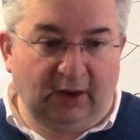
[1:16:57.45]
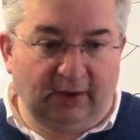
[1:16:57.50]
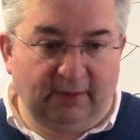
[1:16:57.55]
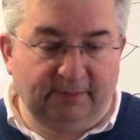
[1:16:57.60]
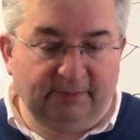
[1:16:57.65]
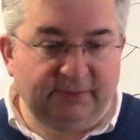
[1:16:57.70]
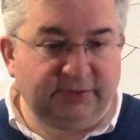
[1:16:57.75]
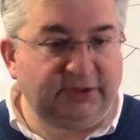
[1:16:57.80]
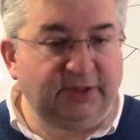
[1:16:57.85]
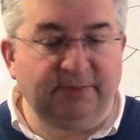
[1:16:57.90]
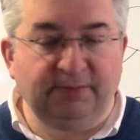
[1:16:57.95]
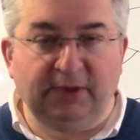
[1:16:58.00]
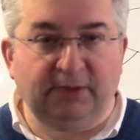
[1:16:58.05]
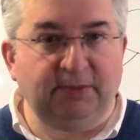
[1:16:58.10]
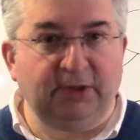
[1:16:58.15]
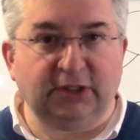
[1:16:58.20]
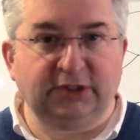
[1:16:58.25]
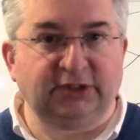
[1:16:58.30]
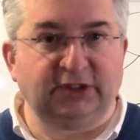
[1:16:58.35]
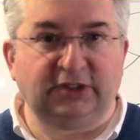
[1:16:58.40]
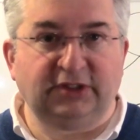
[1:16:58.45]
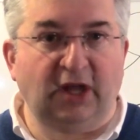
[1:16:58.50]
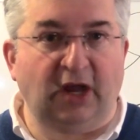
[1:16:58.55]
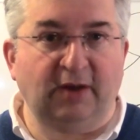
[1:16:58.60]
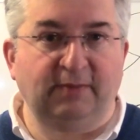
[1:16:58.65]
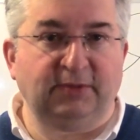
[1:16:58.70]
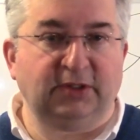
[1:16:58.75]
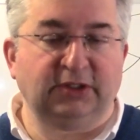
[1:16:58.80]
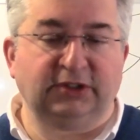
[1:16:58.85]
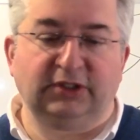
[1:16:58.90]
simply because of time
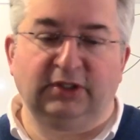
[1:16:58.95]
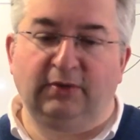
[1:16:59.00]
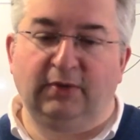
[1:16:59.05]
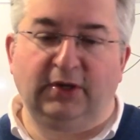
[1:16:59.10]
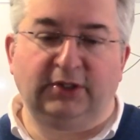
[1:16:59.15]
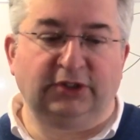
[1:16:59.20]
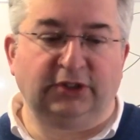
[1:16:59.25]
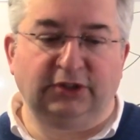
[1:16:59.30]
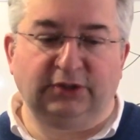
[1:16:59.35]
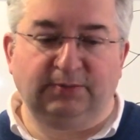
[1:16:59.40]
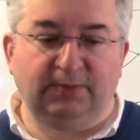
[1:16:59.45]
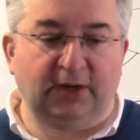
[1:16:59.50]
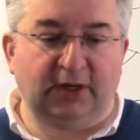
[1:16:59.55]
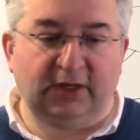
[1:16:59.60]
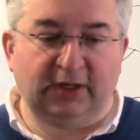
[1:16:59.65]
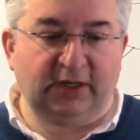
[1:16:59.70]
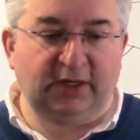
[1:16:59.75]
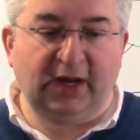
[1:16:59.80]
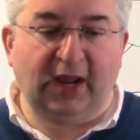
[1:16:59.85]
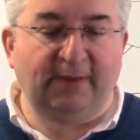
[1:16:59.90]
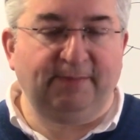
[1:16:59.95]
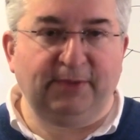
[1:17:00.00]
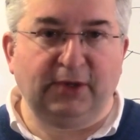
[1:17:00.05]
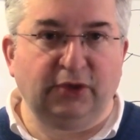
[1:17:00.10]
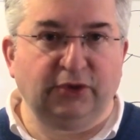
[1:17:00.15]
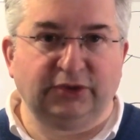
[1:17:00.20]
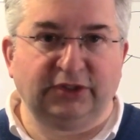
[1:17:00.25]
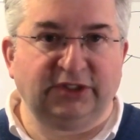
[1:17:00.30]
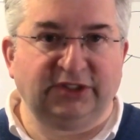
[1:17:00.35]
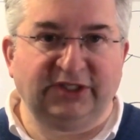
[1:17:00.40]
considerations, but not
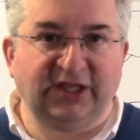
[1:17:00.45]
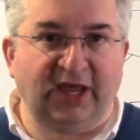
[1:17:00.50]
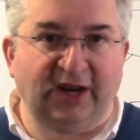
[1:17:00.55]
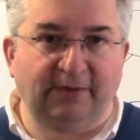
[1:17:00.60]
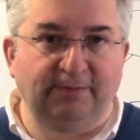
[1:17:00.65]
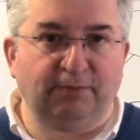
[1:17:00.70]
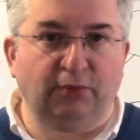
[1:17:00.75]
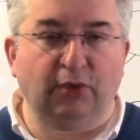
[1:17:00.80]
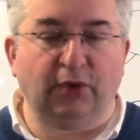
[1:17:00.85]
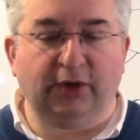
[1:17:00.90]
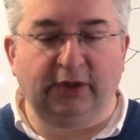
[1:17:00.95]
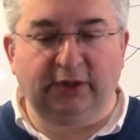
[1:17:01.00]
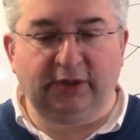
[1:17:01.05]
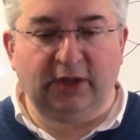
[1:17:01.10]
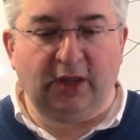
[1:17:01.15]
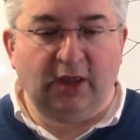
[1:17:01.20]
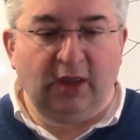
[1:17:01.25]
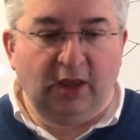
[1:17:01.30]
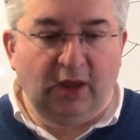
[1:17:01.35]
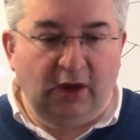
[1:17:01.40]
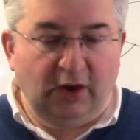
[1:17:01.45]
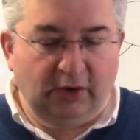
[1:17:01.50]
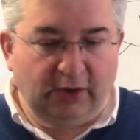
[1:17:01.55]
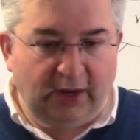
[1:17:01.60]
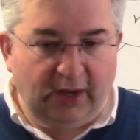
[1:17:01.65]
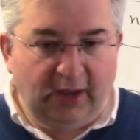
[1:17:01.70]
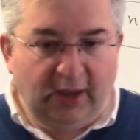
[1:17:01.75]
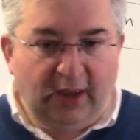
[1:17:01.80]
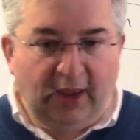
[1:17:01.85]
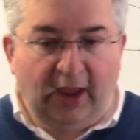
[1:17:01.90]
because it's not important. Okay,
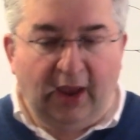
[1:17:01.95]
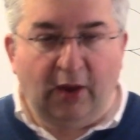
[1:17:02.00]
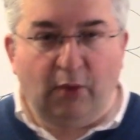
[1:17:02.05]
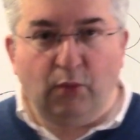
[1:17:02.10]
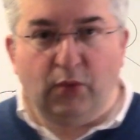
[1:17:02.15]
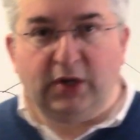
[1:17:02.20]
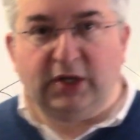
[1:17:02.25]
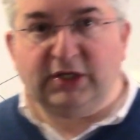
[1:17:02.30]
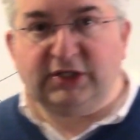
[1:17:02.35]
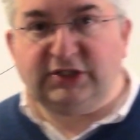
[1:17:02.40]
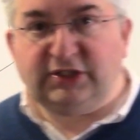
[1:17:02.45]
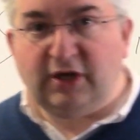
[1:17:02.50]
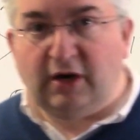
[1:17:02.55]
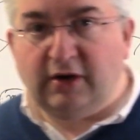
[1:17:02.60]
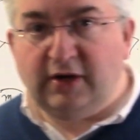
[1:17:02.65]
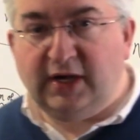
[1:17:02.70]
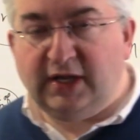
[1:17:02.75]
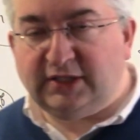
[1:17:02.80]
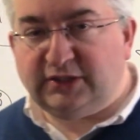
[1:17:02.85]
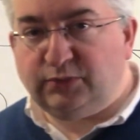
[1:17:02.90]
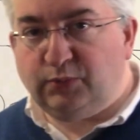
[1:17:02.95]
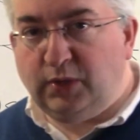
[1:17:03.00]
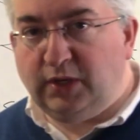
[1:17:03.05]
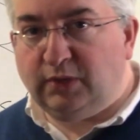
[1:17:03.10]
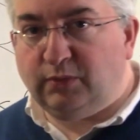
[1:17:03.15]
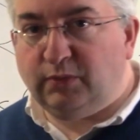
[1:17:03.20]
and we're going to start next week. We're